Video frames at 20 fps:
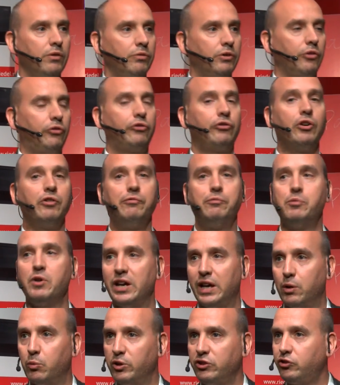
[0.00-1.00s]
The
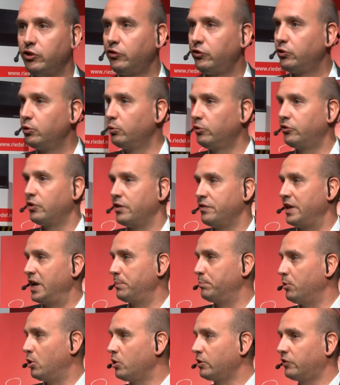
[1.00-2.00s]
software which is used on
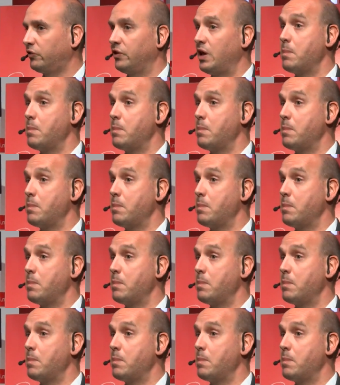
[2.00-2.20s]
that box,